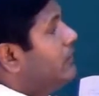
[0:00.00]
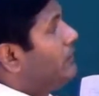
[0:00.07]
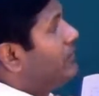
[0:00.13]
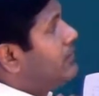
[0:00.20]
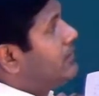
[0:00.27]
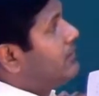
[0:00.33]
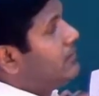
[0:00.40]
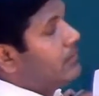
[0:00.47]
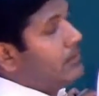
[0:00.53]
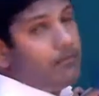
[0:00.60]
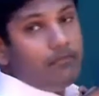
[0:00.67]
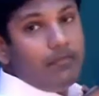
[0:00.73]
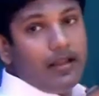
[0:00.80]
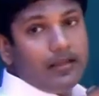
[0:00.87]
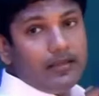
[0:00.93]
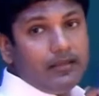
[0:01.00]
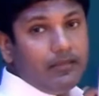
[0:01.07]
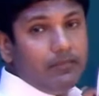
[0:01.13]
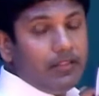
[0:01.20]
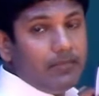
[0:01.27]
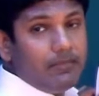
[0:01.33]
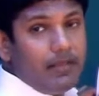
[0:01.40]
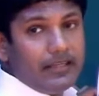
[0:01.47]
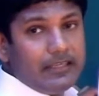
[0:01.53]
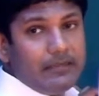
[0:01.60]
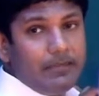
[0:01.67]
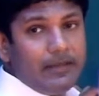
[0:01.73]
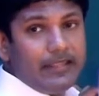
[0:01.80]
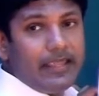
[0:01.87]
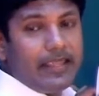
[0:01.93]
With the
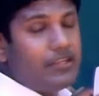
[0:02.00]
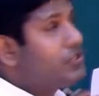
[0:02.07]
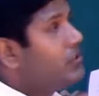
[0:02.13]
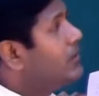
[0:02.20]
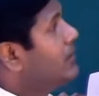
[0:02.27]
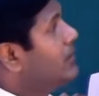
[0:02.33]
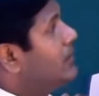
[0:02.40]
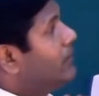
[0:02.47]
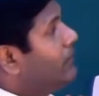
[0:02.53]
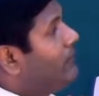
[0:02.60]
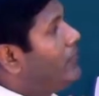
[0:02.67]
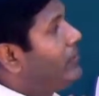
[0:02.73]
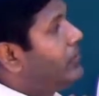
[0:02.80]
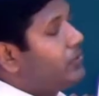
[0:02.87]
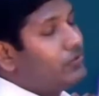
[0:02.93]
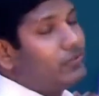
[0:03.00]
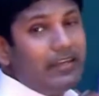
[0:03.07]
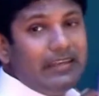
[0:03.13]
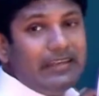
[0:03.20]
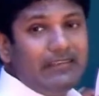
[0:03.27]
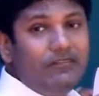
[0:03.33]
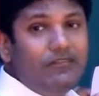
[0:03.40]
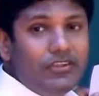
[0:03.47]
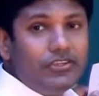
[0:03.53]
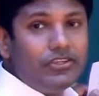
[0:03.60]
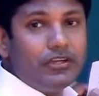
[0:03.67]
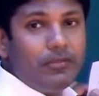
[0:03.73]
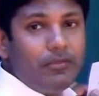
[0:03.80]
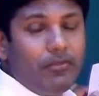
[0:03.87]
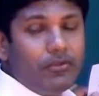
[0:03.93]
multiplication, we're going to use a
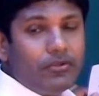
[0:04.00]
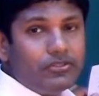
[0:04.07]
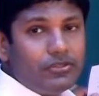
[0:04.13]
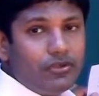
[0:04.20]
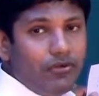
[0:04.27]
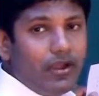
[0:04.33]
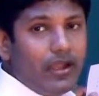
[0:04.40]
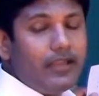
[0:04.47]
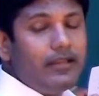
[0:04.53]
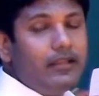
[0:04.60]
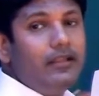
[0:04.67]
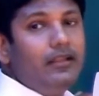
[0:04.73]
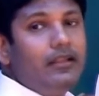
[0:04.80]
division approach. Alright?